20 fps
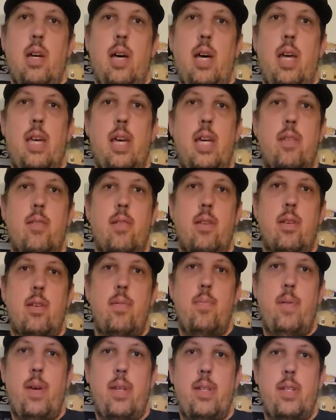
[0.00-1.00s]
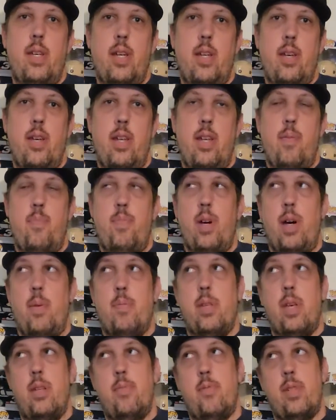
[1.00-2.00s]
Hi guys, welcome to my channel, I Edit
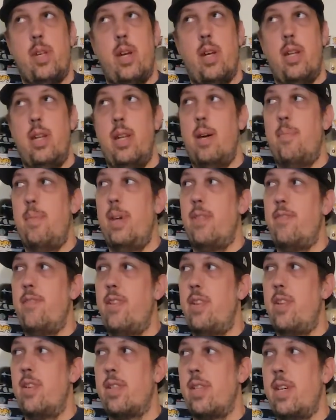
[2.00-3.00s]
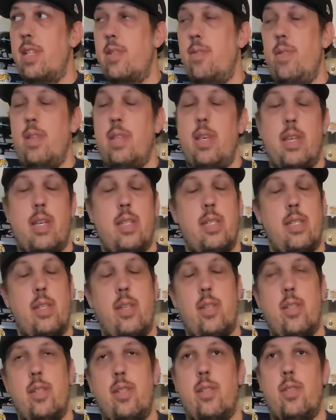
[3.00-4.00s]
Pops. I'm sorry I did not make videos last week like I
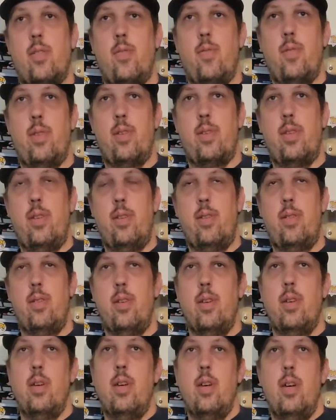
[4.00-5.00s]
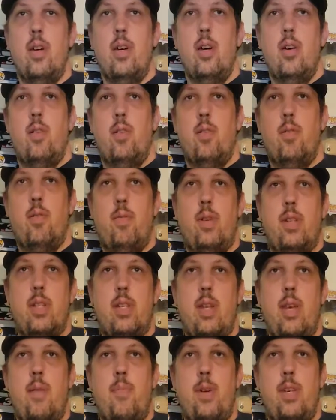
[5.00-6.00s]
said I was going to.
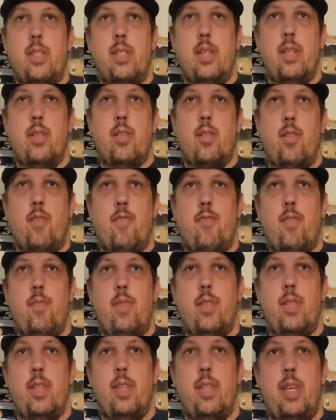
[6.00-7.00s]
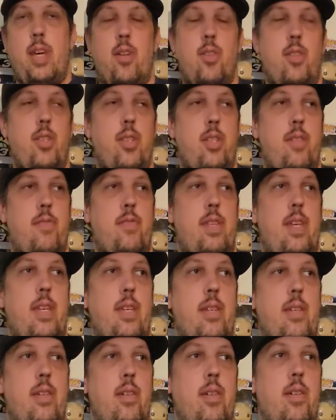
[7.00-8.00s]
Wednesday, my son's girlfriend was in town. She was like
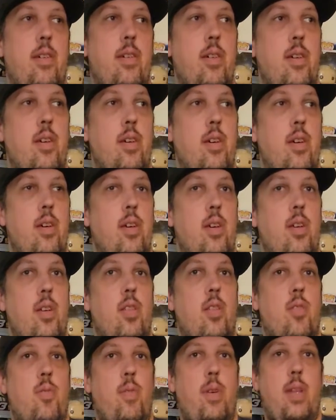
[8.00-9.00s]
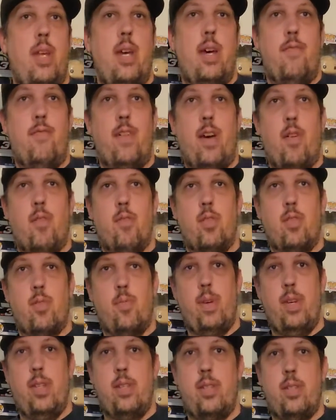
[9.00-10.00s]
three and a half hours
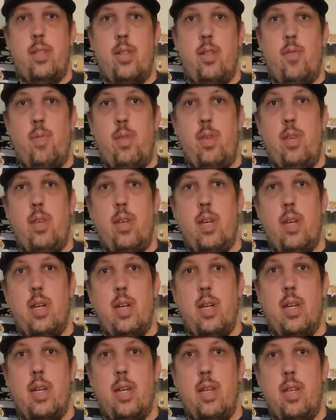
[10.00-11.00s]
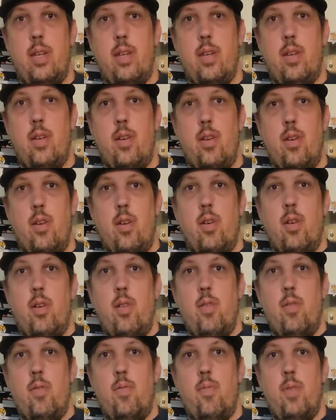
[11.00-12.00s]
away, so we uh,
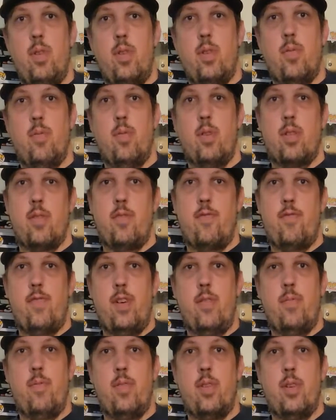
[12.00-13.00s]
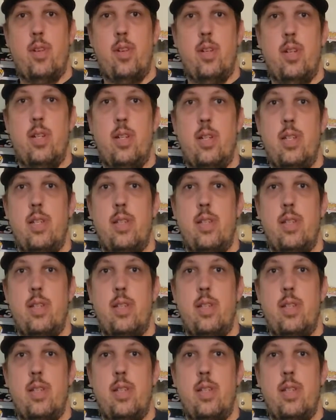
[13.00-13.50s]
went to world of Fun with her.